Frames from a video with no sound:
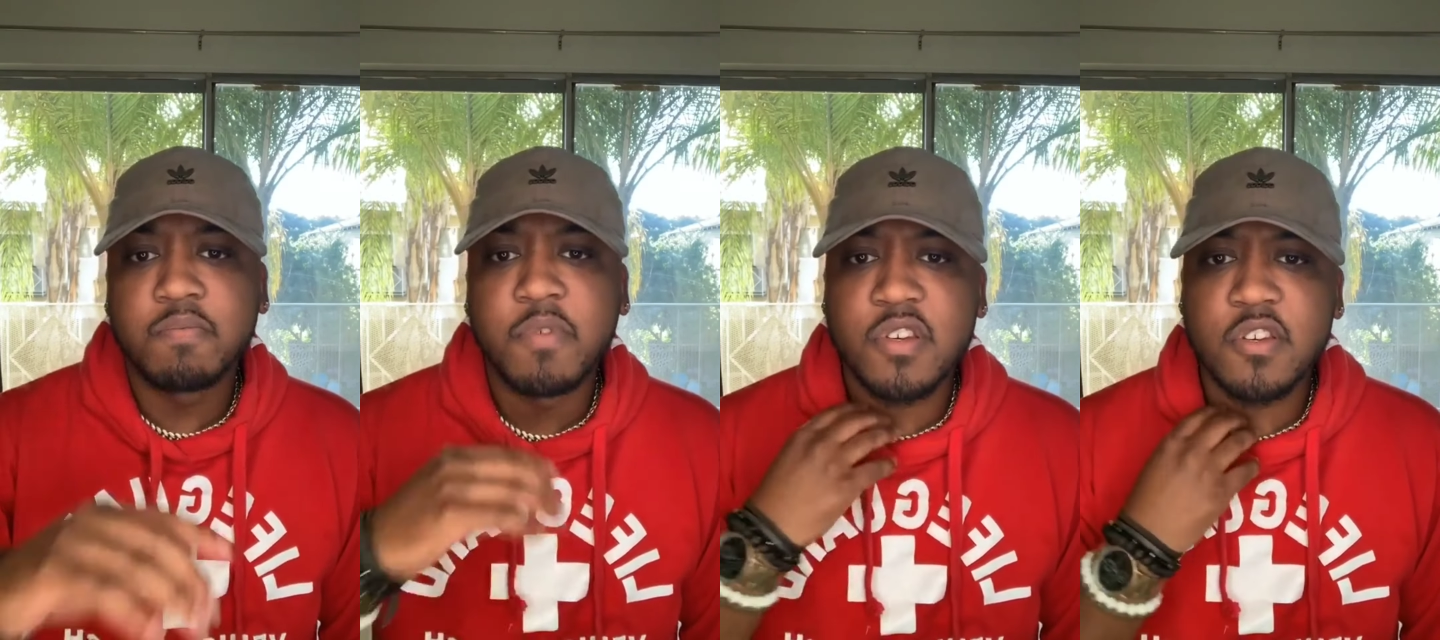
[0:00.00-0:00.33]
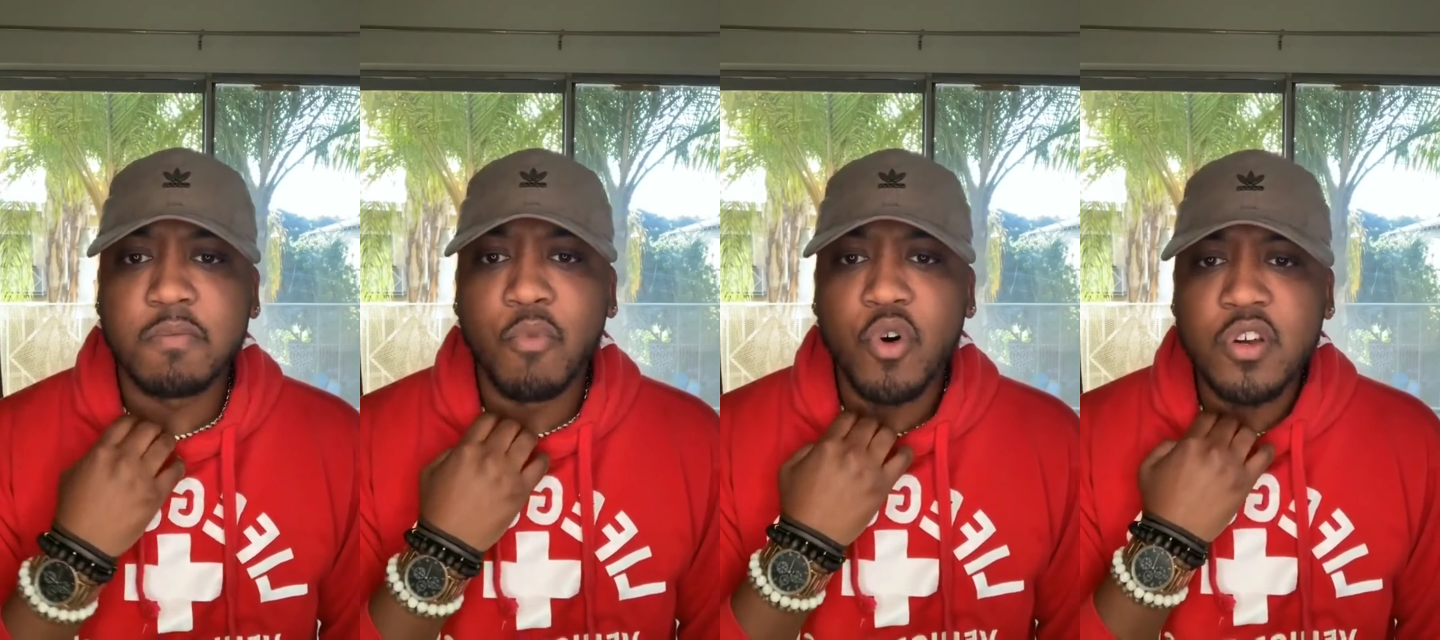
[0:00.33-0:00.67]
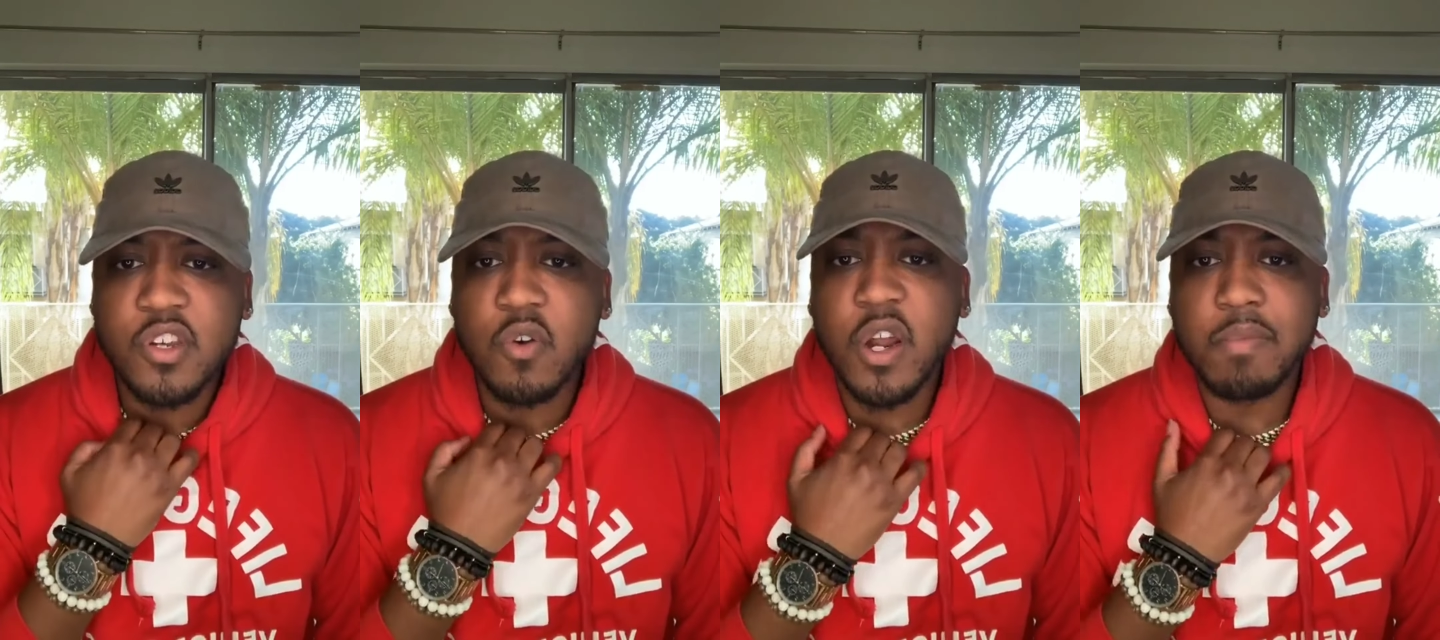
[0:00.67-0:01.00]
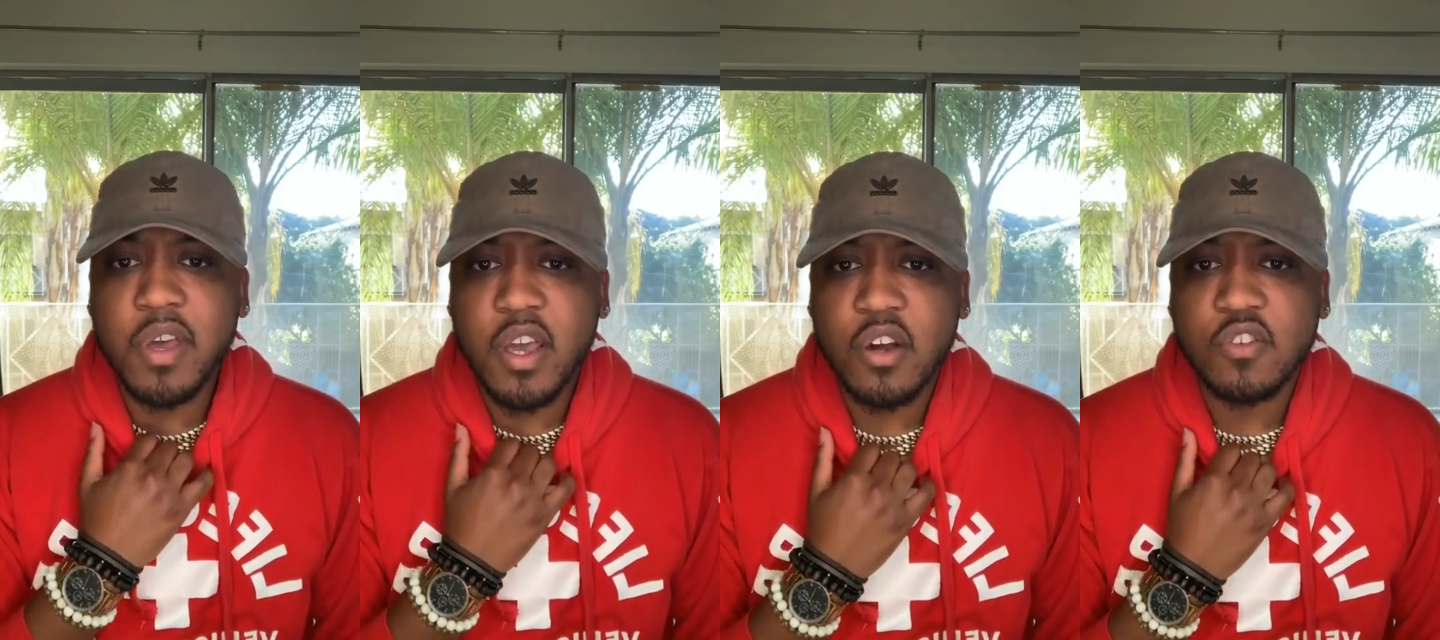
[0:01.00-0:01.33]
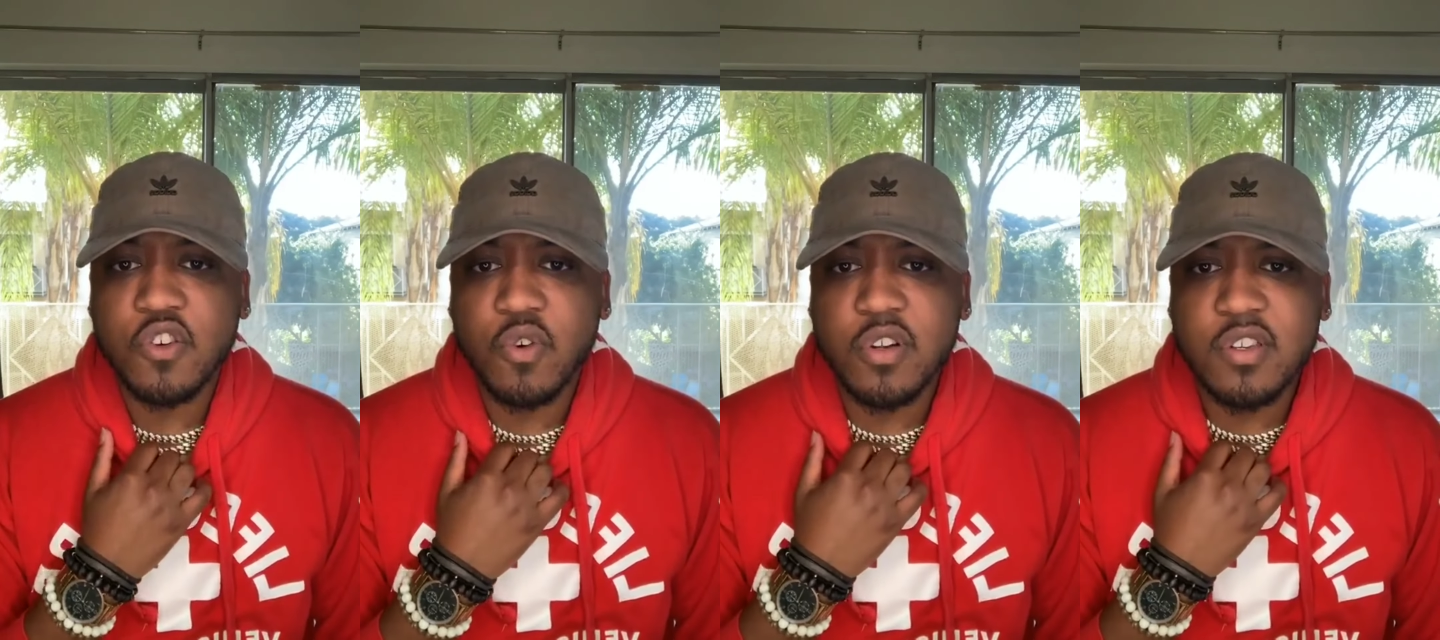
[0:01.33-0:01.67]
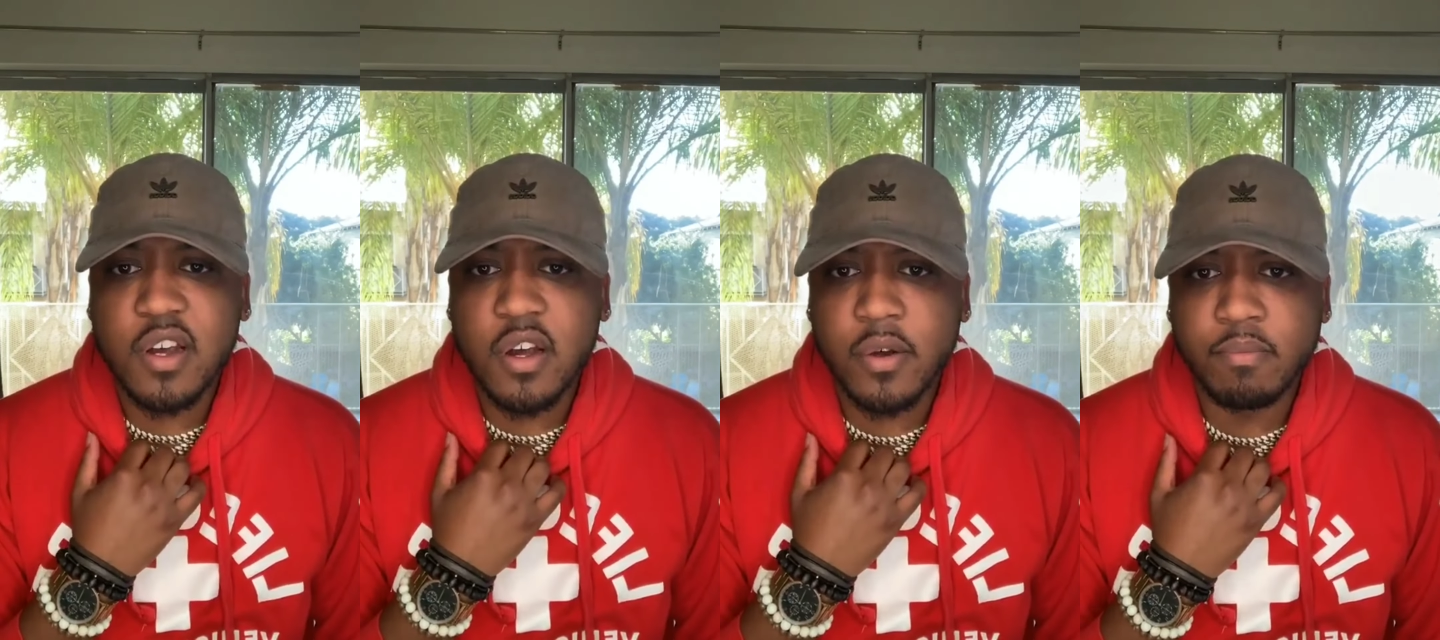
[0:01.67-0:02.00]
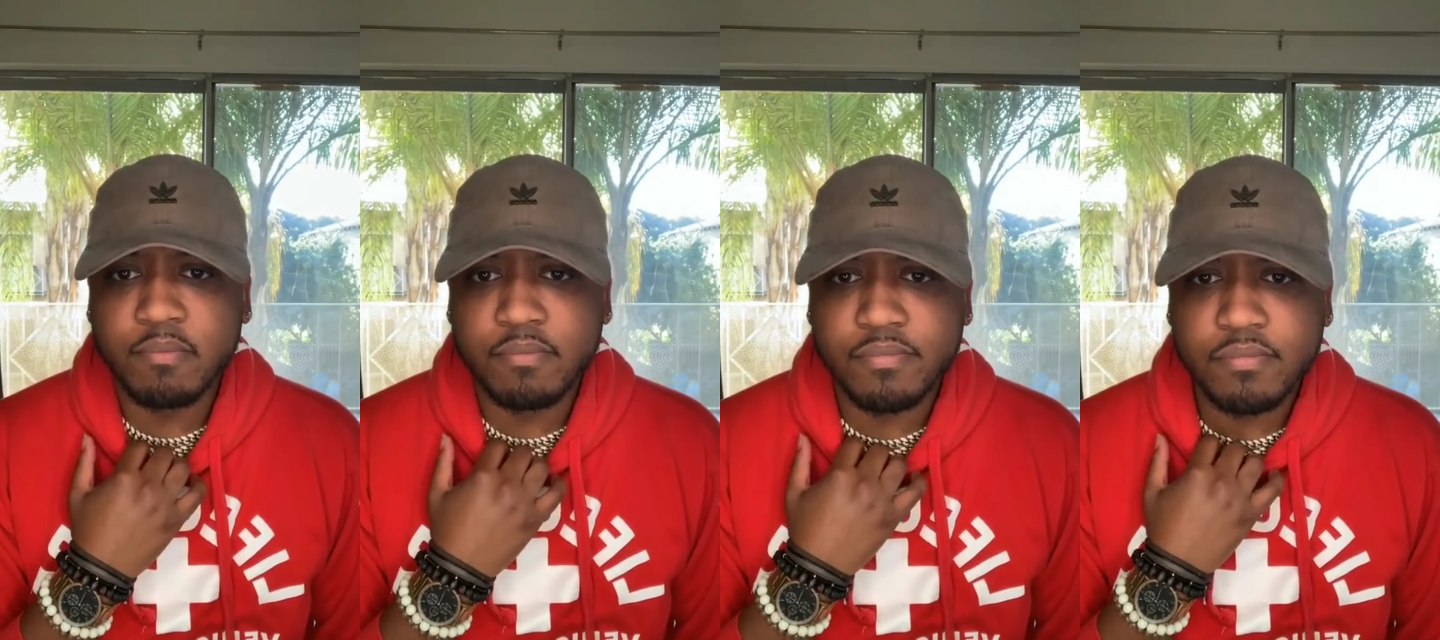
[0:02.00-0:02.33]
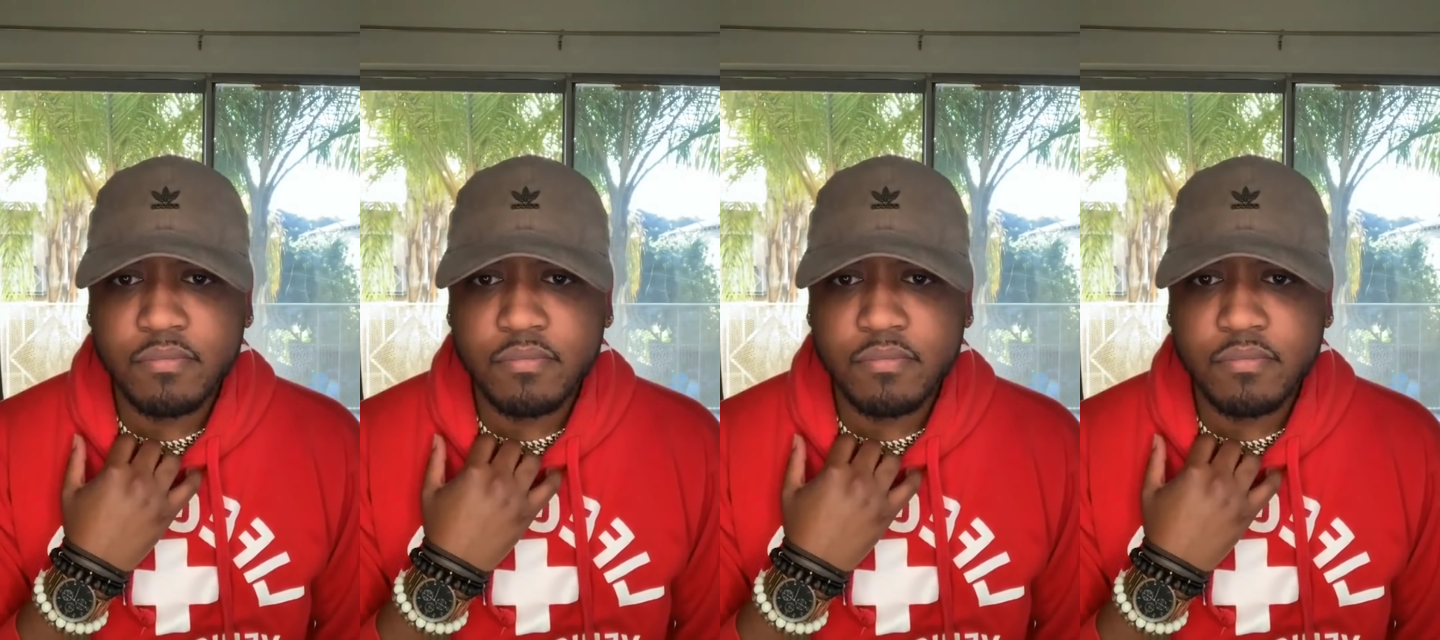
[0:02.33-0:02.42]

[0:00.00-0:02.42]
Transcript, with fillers: this is more so going to be geared towards um